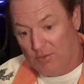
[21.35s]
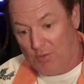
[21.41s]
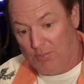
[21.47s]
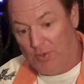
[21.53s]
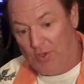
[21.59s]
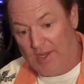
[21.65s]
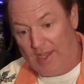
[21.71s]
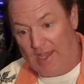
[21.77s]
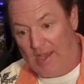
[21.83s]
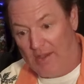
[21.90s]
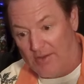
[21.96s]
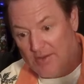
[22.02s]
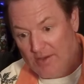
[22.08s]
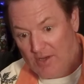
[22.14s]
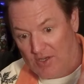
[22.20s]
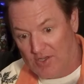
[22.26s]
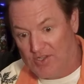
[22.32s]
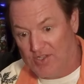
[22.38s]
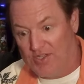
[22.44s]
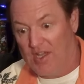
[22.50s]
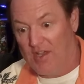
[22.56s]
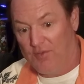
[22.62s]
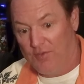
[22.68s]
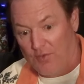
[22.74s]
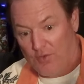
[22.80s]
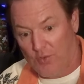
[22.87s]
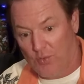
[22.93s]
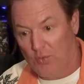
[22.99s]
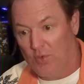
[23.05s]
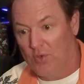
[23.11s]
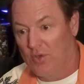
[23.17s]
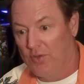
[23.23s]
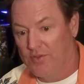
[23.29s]
we're putting out our stuff for the
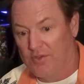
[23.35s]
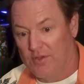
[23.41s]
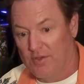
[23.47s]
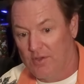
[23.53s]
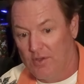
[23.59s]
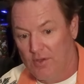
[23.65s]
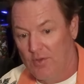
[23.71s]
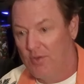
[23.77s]
world to